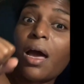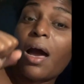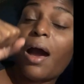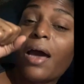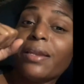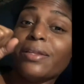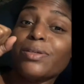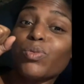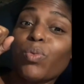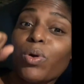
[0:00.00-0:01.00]
out of
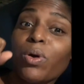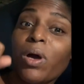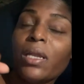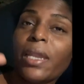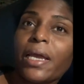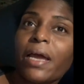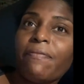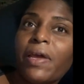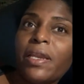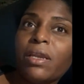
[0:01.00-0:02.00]
this world. Like, I've
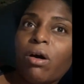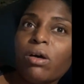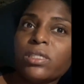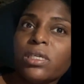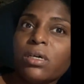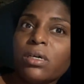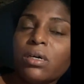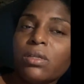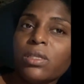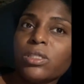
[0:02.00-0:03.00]
had nausea
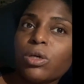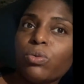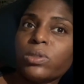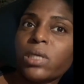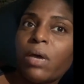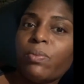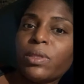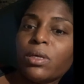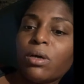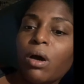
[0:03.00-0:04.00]
this whole time with
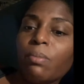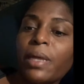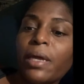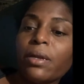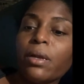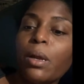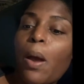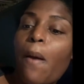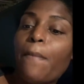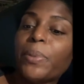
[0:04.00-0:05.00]
the gallbladder,
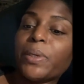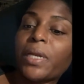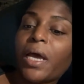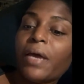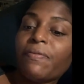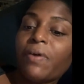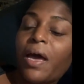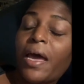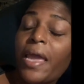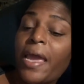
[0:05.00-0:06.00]
but I
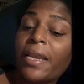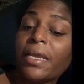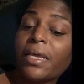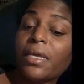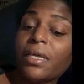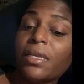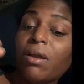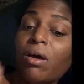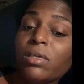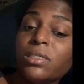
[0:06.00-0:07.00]
had
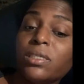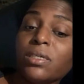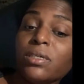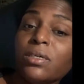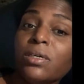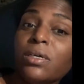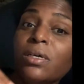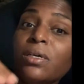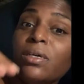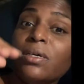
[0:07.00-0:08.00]
nausea
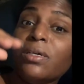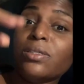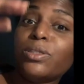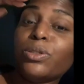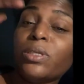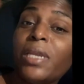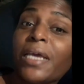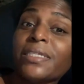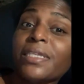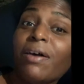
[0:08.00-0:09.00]
to the
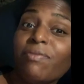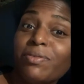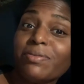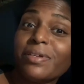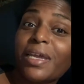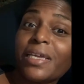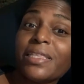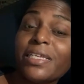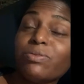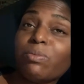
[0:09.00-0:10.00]
next level. Like,
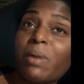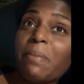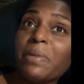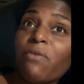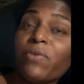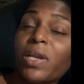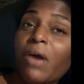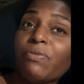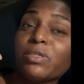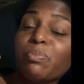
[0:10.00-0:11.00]
this reminded me of when I
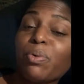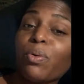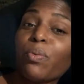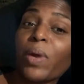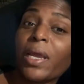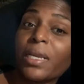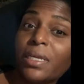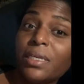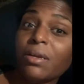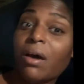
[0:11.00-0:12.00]
was
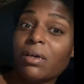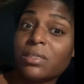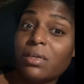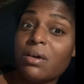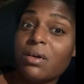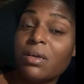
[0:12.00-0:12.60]
pregnant, nausea.